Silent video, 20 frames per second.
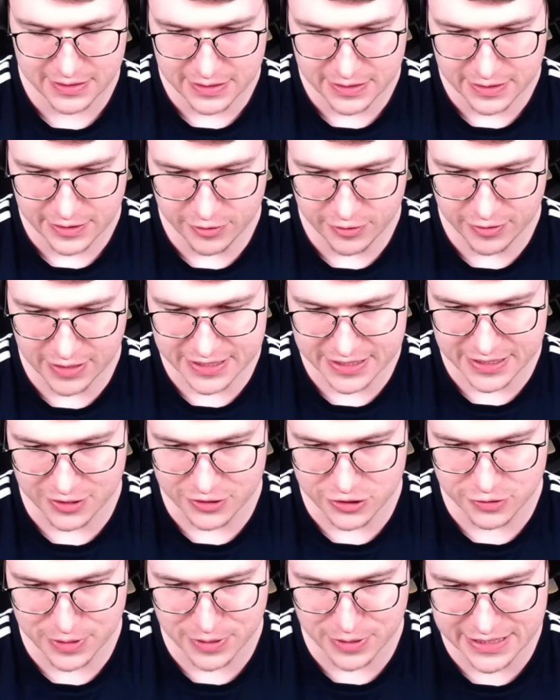You guys know
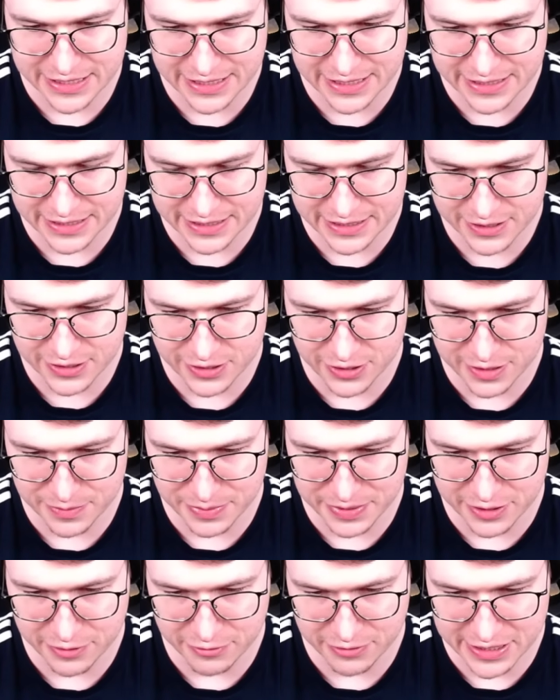2.6 is gonna be
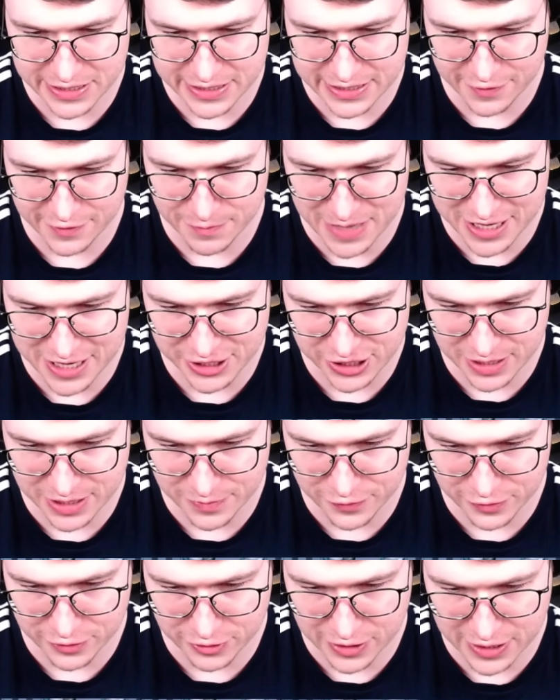a really tough matchup
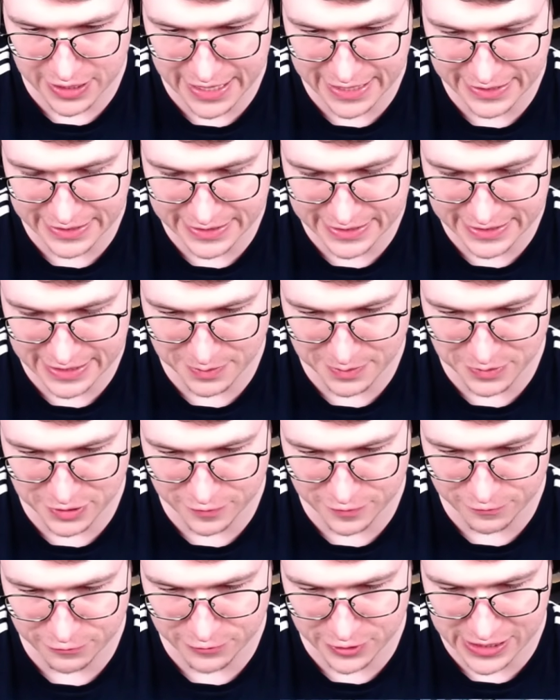for any type of
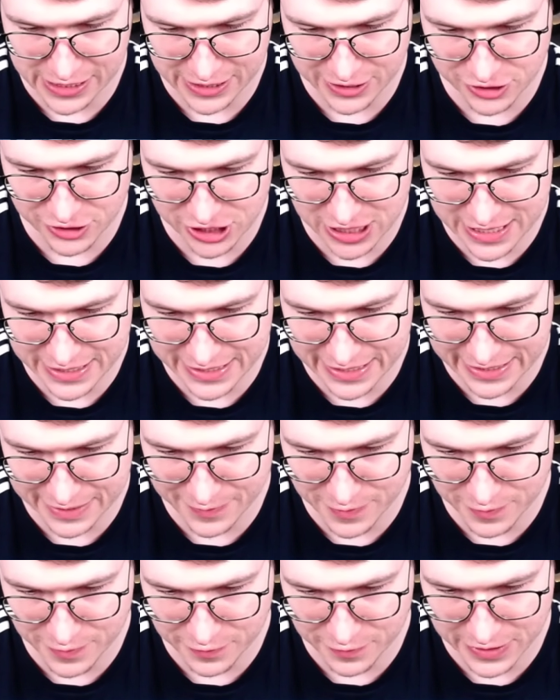Electro Giant deck. Even
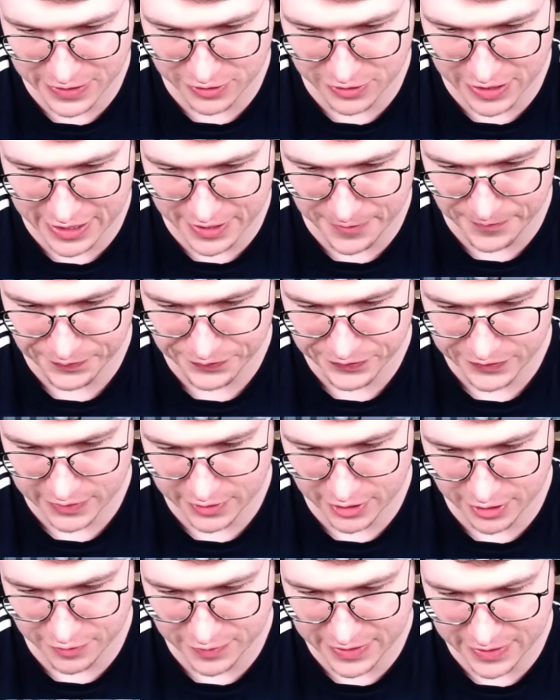if you think, okay, you
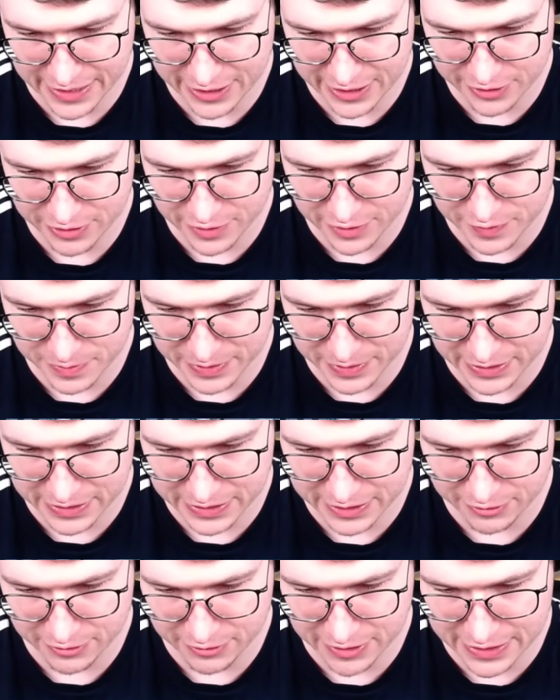have NATO, you have a
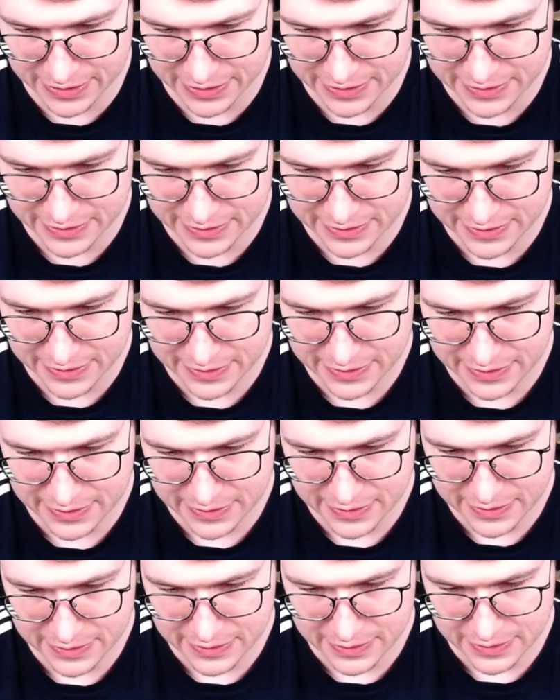building, right?
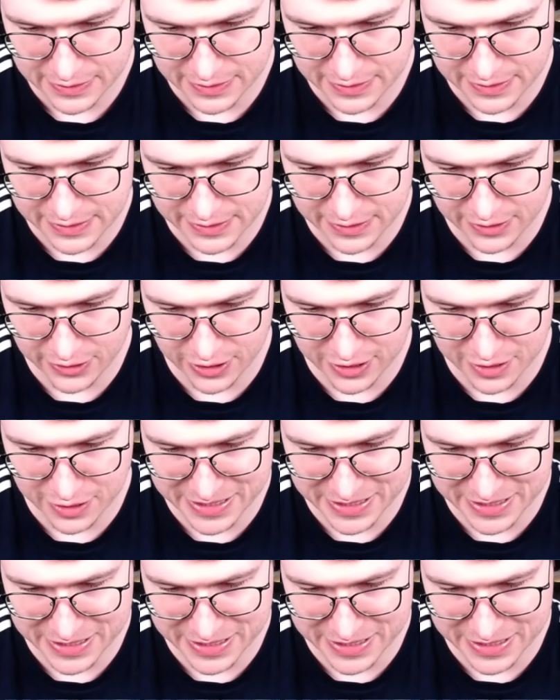It's still gonna be